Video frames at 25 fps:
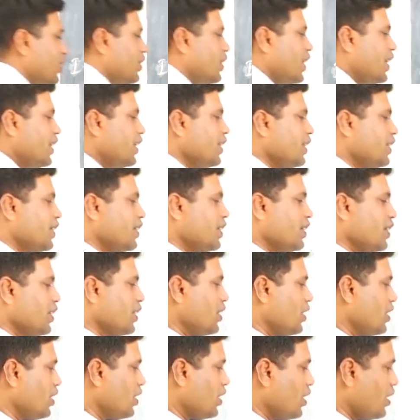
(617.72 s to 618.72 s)
then
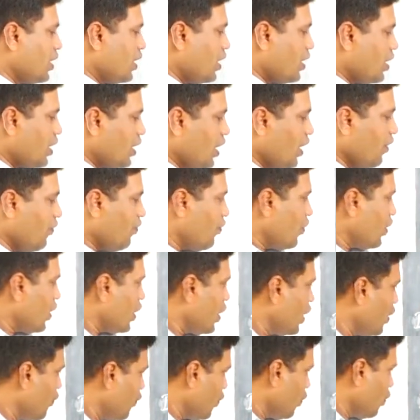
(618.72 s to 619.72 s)

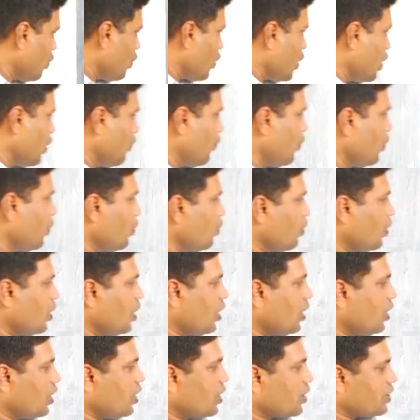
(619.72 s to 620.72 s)
if you
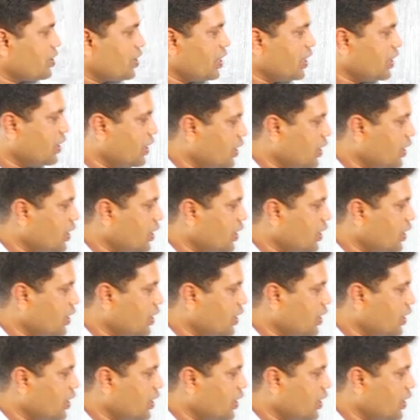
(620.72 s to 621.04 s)
see